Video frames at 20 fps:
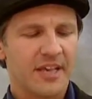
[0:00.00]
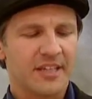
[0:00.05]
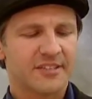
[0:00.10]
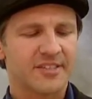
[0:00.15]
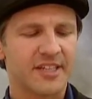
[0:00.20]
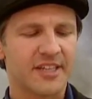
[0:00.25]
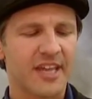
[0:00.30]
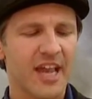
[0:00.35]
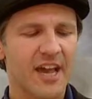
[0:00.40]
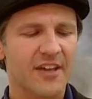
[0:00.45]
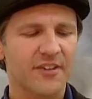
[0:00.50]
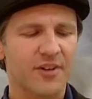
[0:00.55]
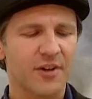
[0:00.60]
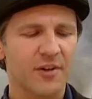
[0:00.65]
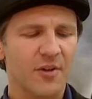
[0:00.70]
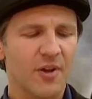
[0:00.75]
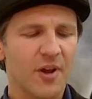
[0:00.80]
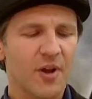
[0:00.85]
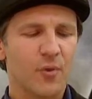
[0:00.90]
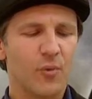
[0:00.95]

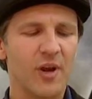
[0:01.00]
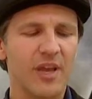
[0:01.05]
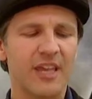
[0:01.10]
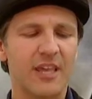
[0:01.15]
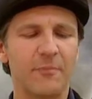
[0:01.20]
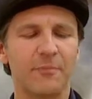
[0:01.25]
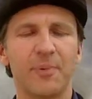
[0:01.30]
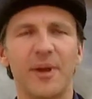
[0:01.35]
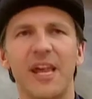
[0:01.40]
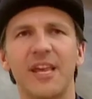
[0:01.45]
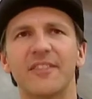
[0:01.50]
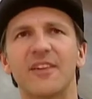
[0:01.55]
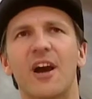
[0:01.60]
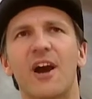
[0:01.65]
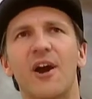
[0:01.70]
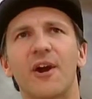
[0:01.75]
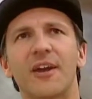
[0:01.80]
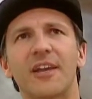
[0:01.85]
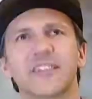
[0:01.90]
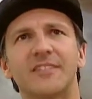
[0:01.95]
Together, we can be the
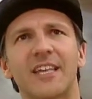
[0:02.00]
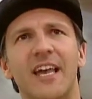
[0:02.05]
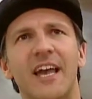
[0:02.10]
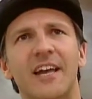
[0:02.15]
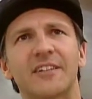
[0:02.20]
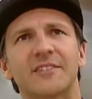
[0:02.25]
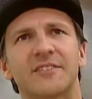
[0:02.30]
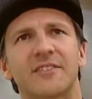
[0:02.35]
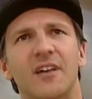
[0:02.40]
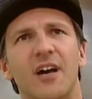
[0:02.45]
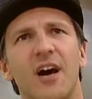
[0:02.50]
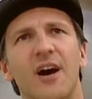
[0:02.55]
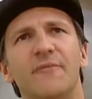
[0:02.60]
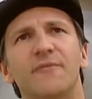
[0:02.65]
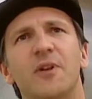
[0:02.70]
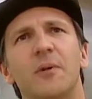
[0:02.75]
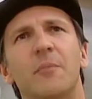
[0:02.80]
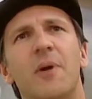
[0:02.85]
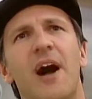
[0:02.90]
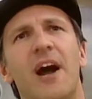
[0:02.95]
architects of
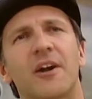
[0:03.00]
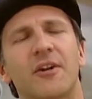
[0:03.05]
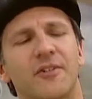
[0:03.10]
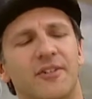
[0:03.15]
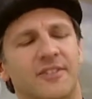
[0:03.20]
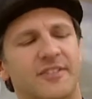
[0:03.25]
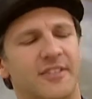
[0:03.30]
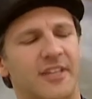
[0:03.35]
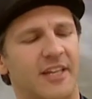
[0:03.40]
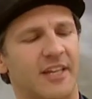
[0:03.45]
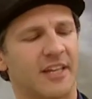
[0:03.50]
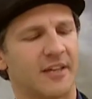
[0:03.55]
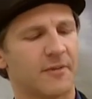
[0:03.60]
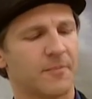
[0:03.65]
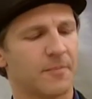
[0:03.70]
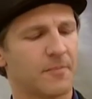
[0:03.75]
democracy.